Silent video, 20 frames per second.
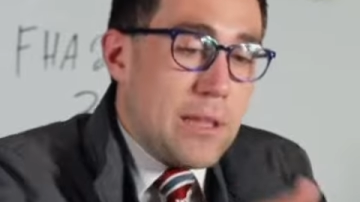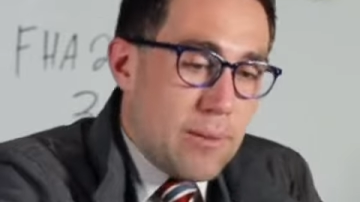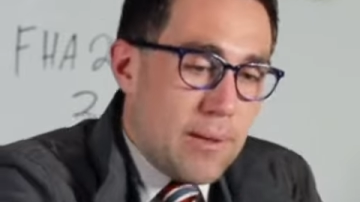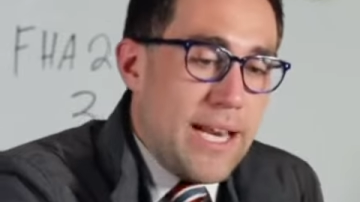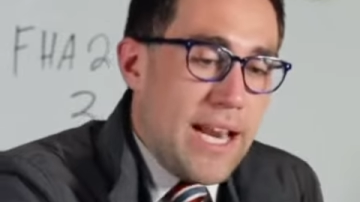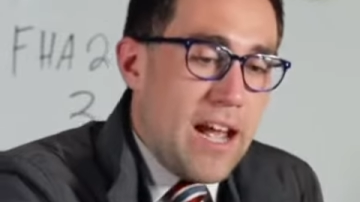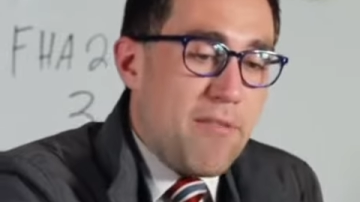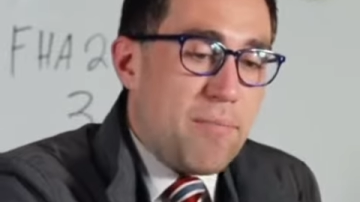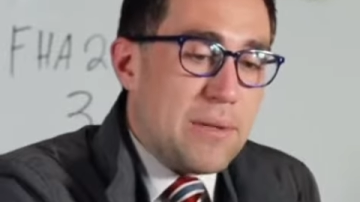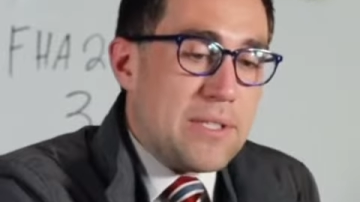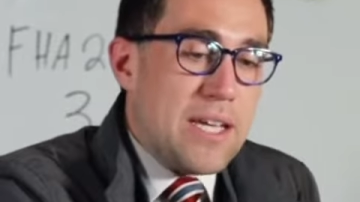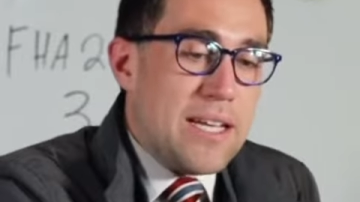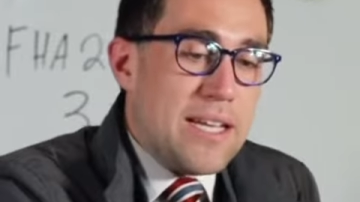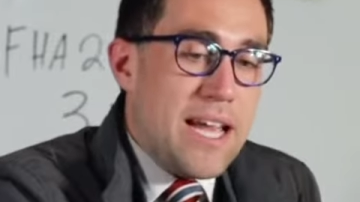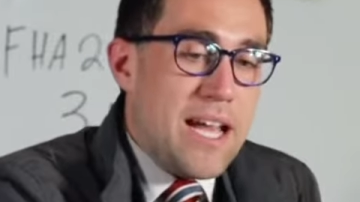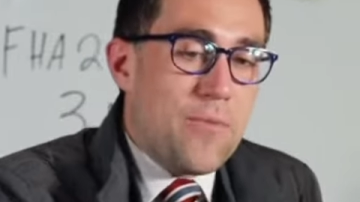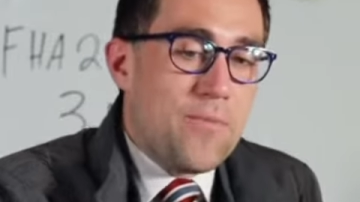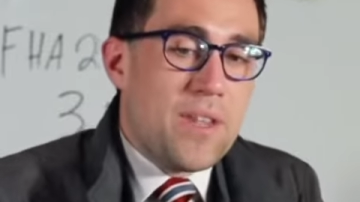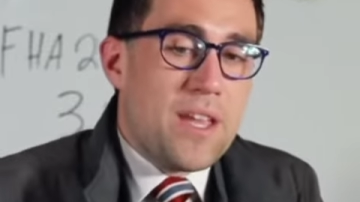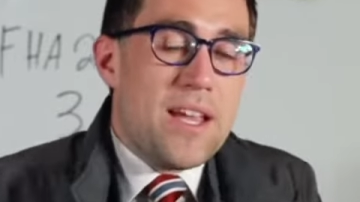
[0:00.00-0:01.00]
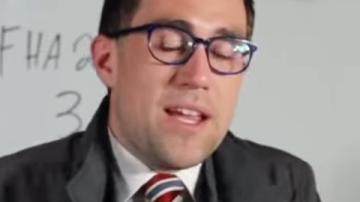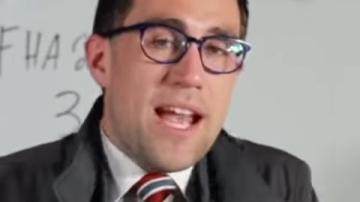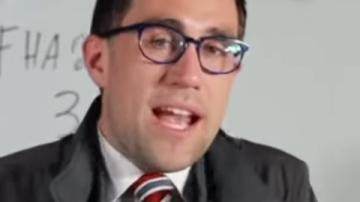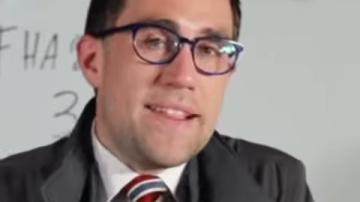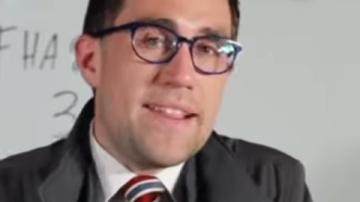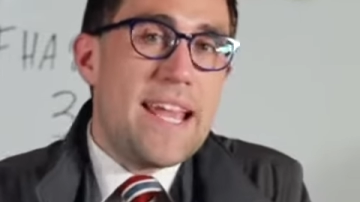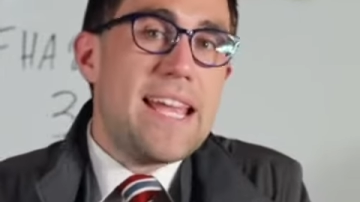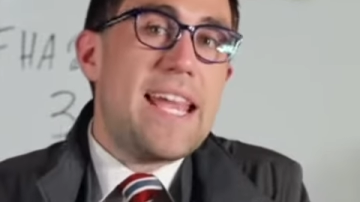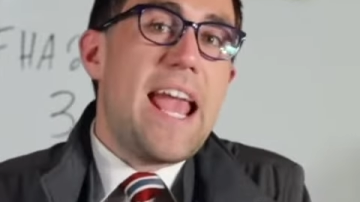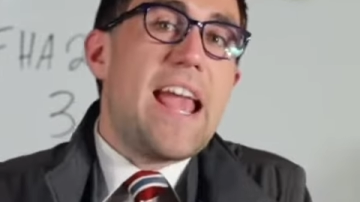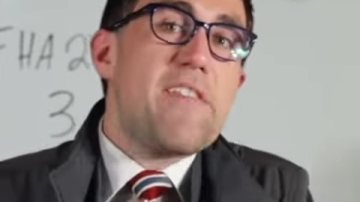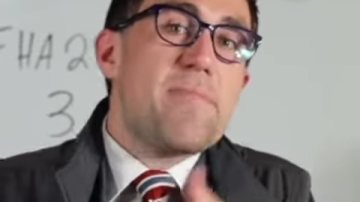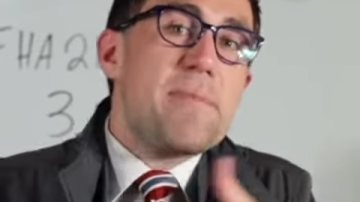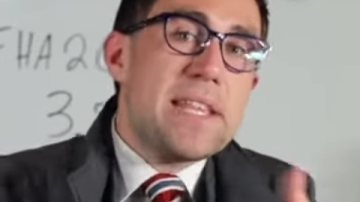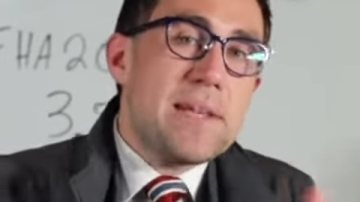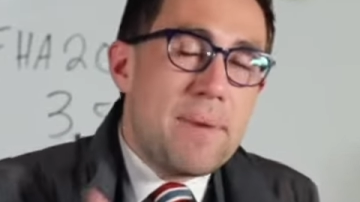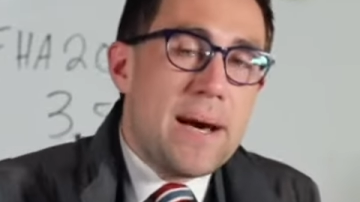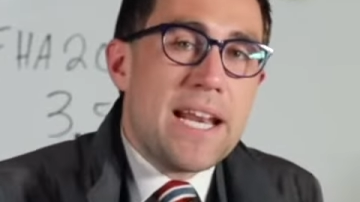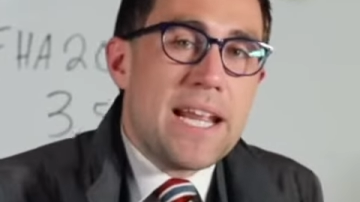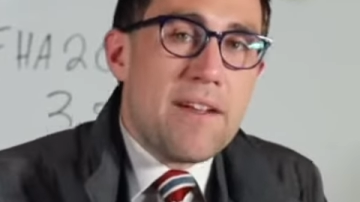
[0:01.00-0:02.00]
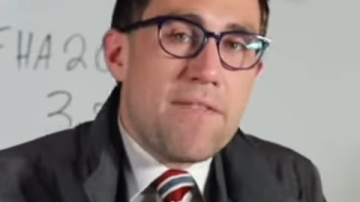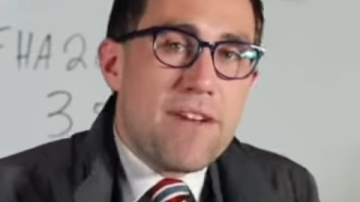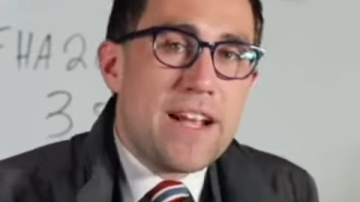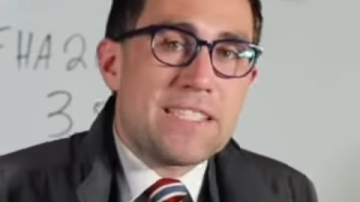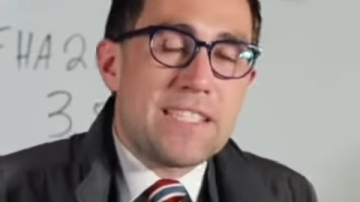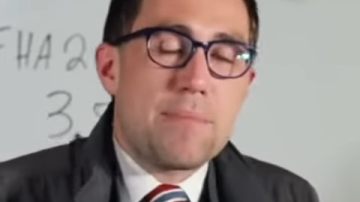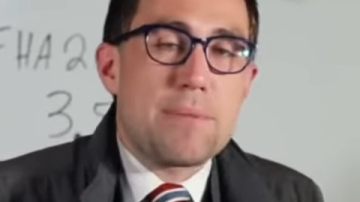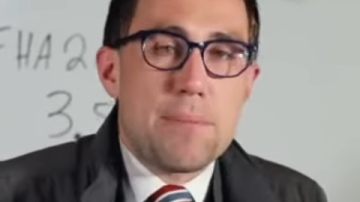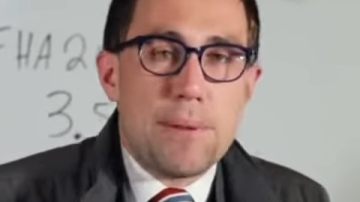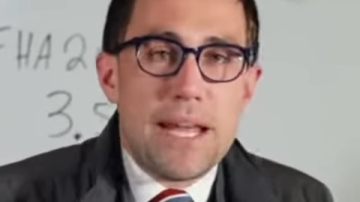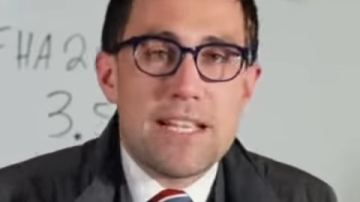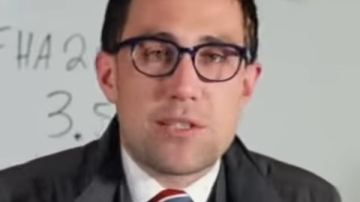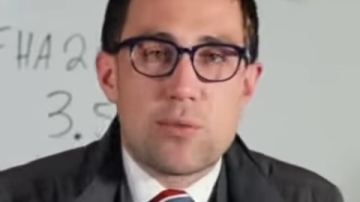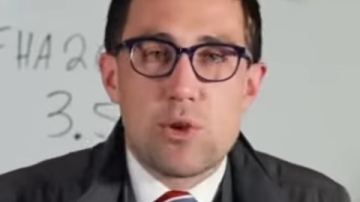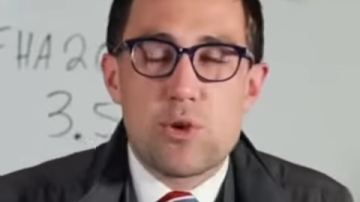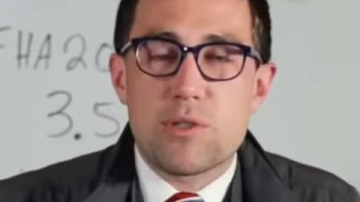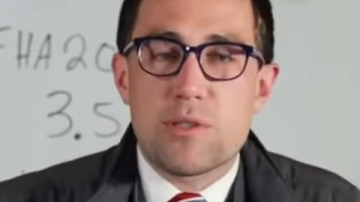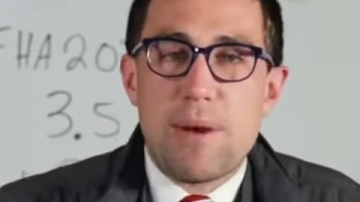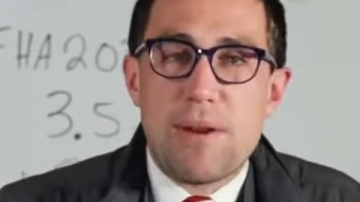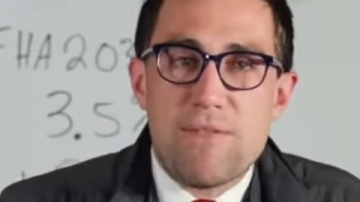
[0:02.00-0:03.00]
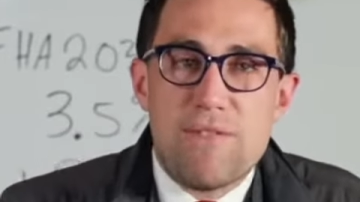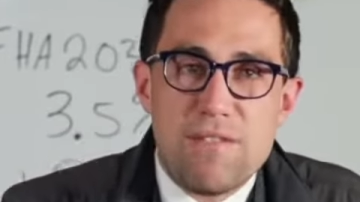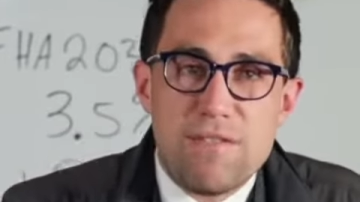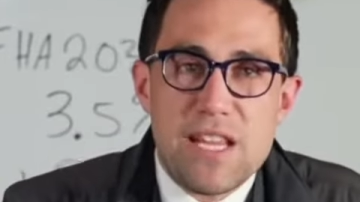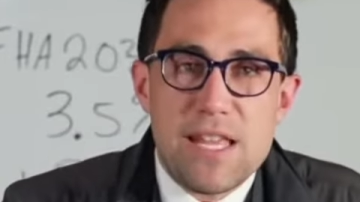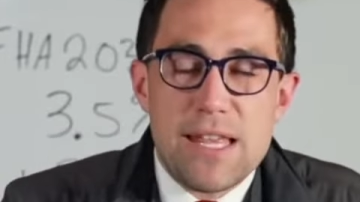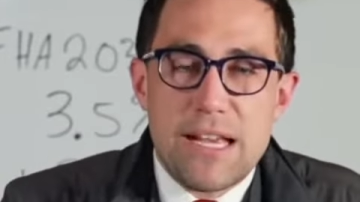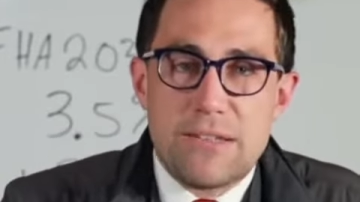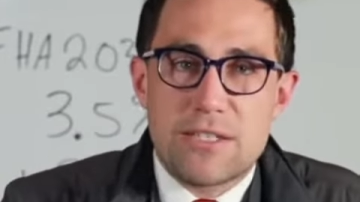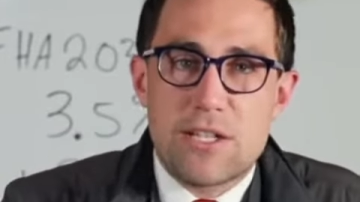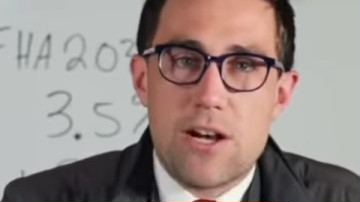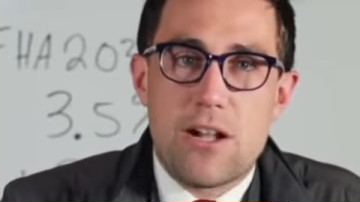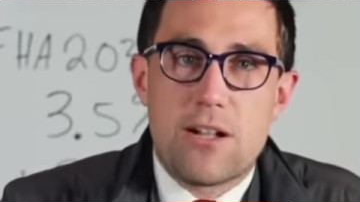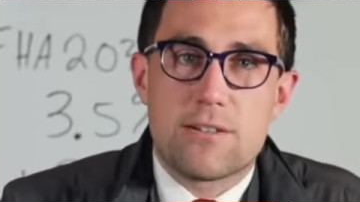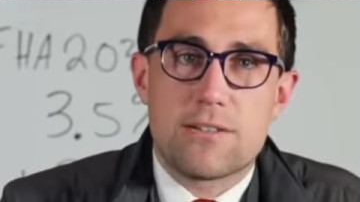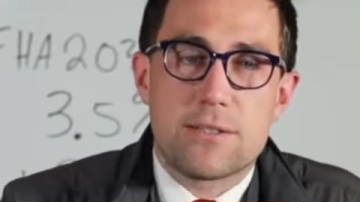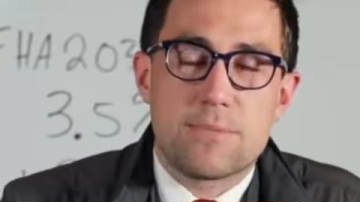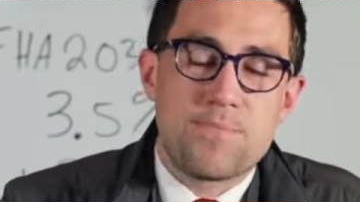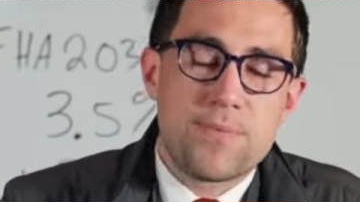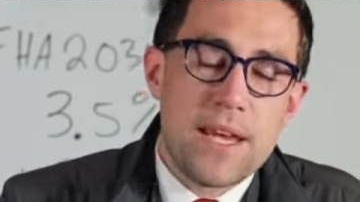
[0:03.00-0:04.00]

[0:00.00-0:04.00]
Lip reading: 3.5% down, and they gave me the money to fix up the place, which was about $50,000.